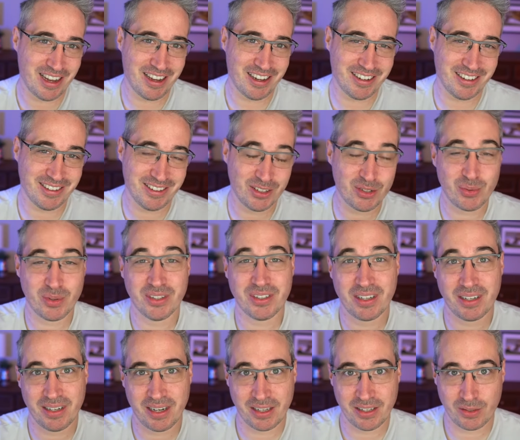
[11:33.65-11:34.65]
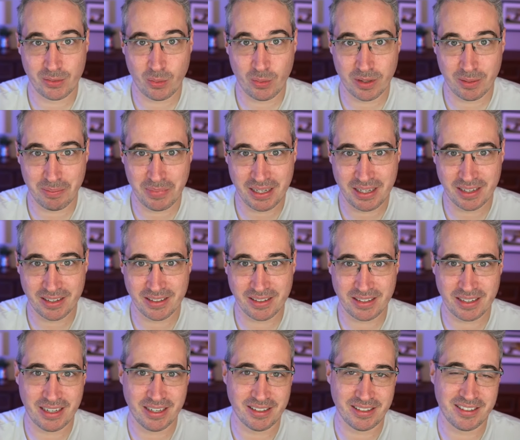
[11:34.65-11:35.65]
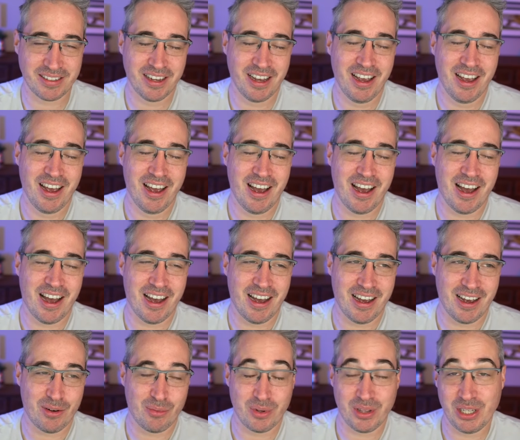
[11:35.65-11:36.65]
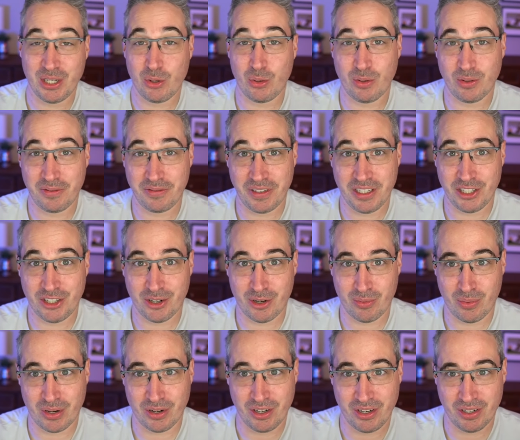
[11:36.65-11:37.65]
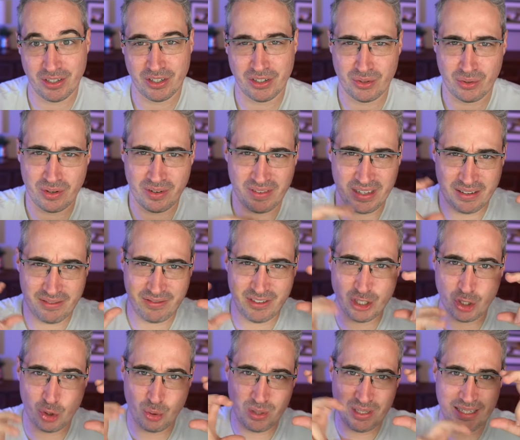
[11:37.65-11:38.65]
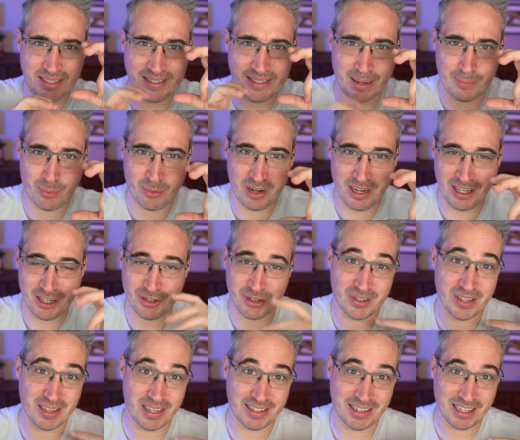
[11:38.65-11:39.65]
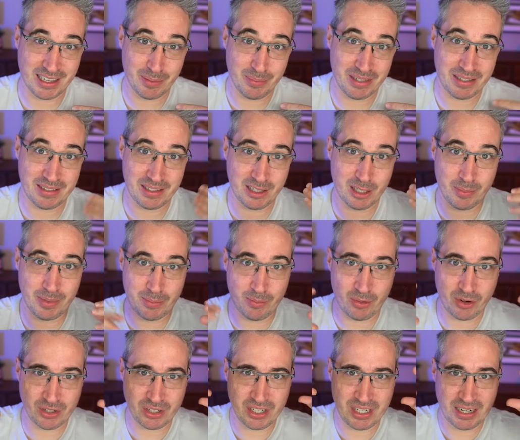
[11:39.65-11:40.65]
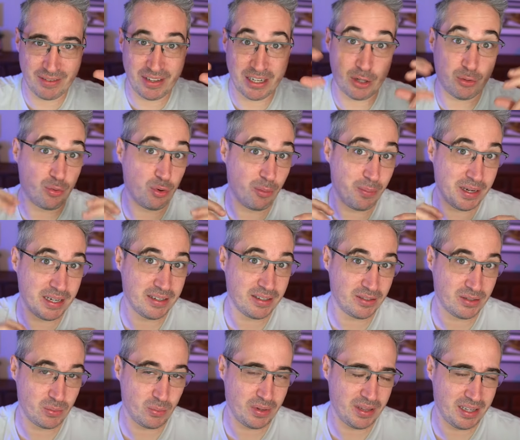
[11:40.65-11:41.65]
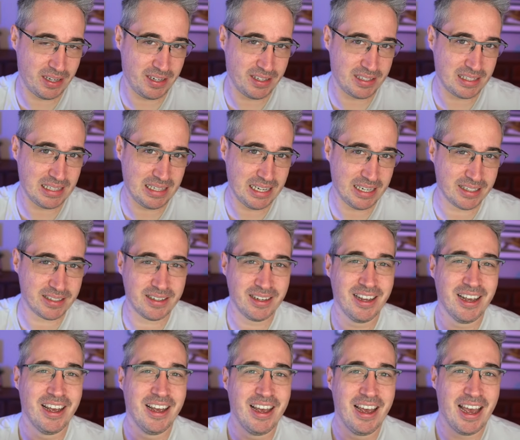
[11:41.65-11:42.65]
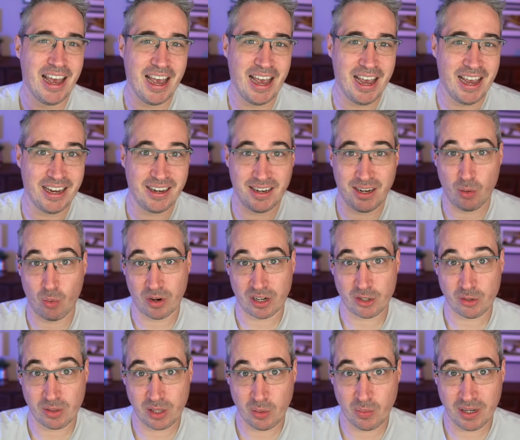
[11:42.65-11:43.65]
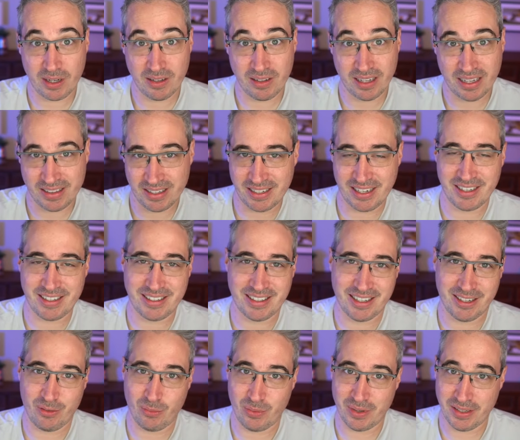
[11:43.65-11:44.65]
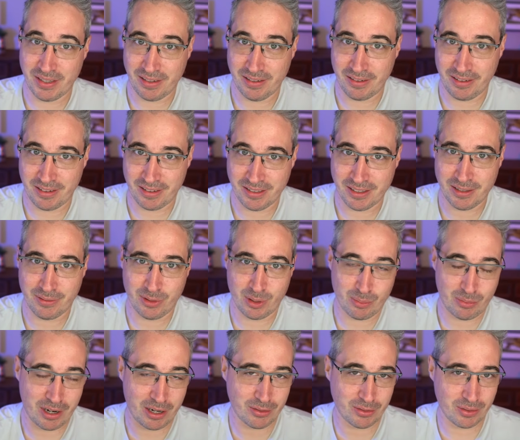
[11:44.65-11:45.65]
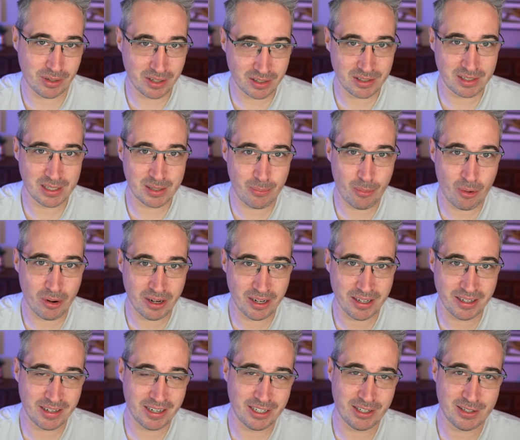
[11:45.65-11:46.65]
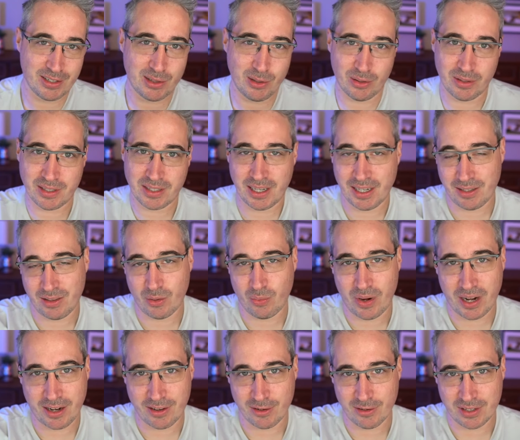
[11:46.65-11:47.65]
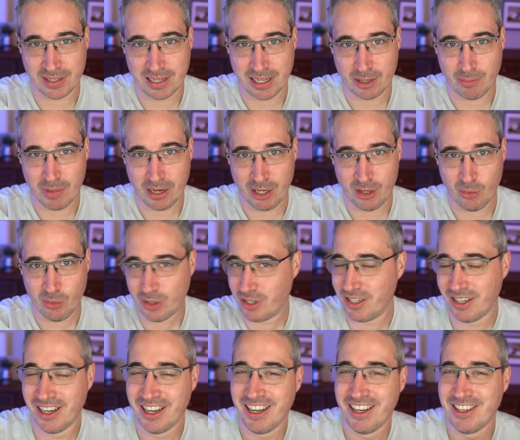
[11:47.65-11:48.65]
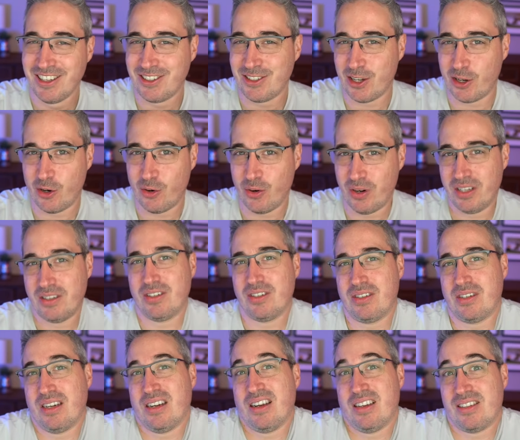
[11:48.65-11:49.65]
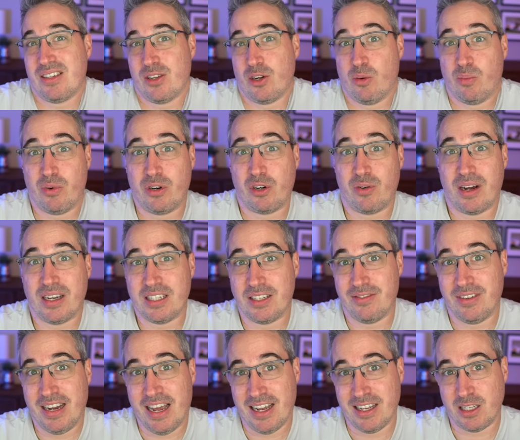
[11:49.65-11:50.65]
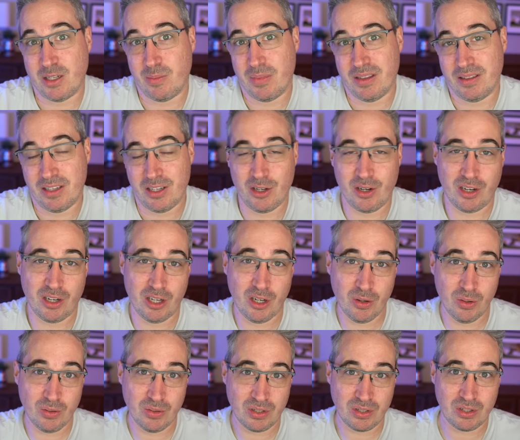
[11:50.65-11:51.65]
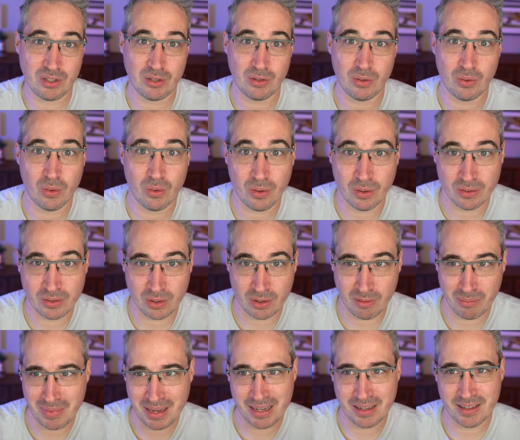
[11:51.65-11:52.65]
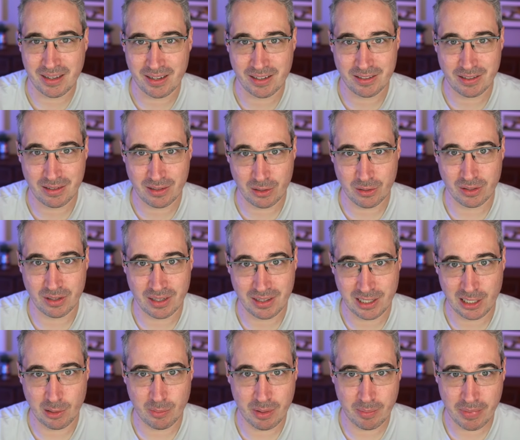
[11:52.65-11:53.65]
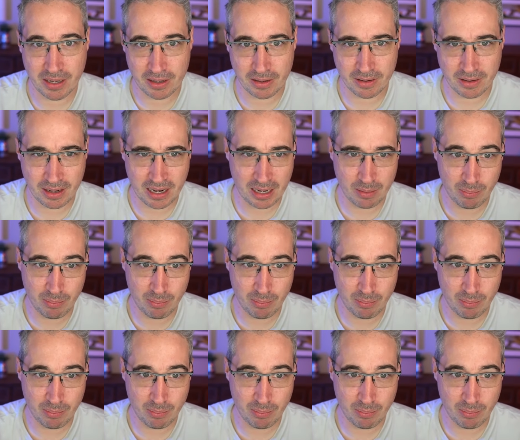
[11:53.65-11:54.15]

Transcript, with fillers: And this one's a nice one because it's uh, a really cool feature where you just sort of like visually separate your select elements a little bit more. So you can have like groupings within a select. And it works really well. And the nice thing with it is if the browser doesn't support it, it just looks like the regular select menu would. So it's just a nice little progressive enhancement that you can use to sort of make things look a little bit better.